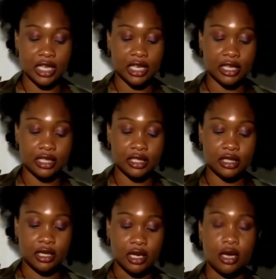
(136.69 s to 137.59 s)
and
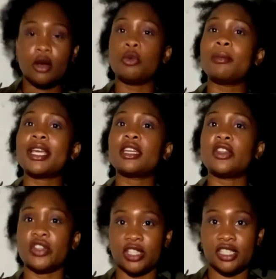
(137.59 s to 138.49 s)
we'll make
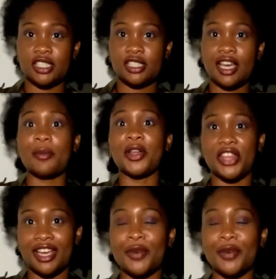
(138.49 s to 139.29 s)
another list. How about that?